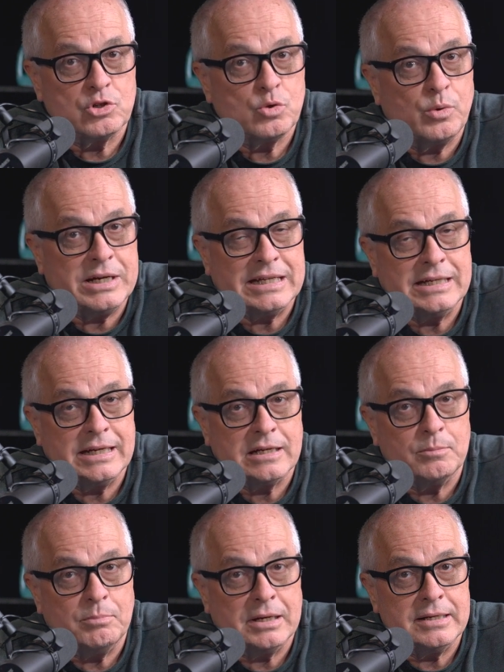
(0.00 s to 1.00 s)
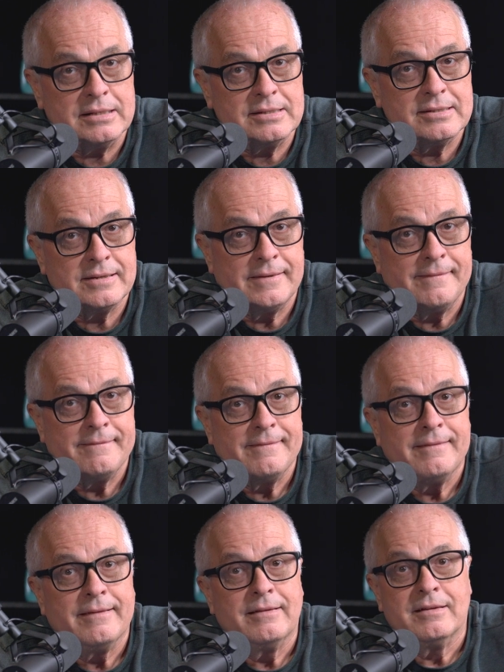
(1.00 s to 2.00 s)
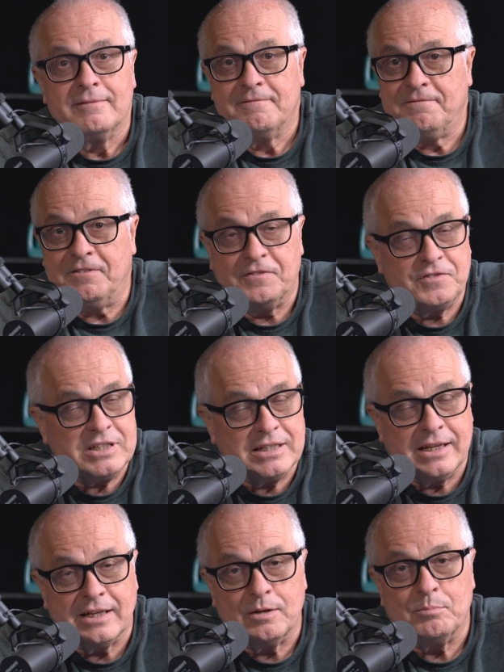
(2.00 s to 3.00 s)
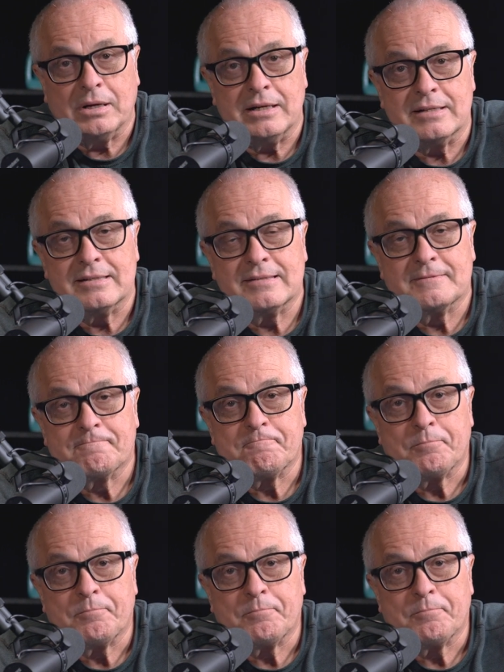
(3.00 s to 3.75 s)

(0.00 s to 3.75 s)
20 gigabytes, 50 gigabytes